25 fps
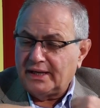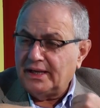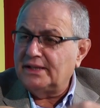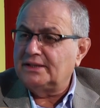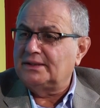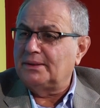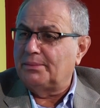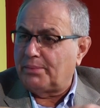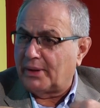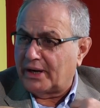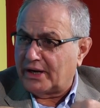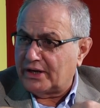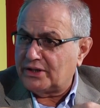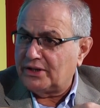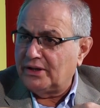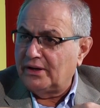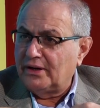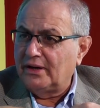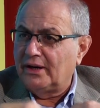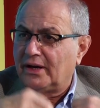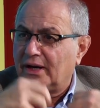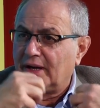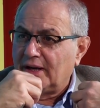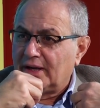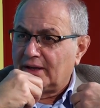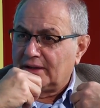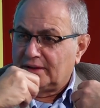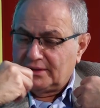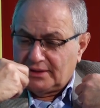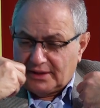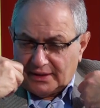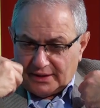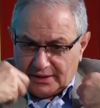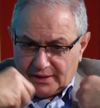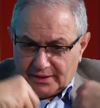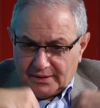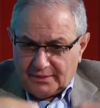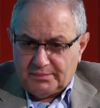creates the pressure,
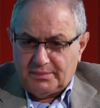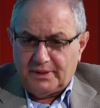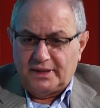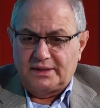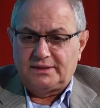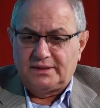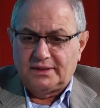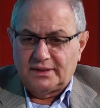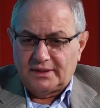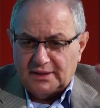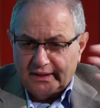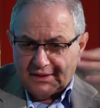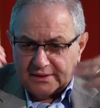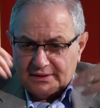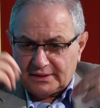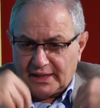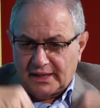basically